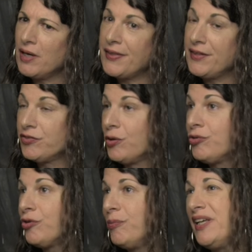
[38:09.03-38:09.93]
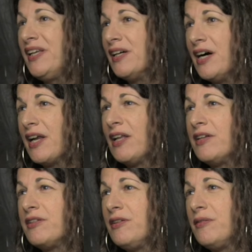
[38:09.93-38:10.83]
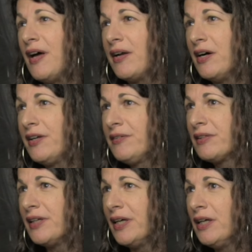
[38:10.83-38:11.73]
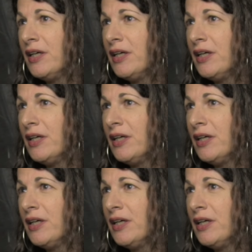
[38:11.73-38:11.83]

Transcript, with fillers: I think social media had a lot to do that, honestly,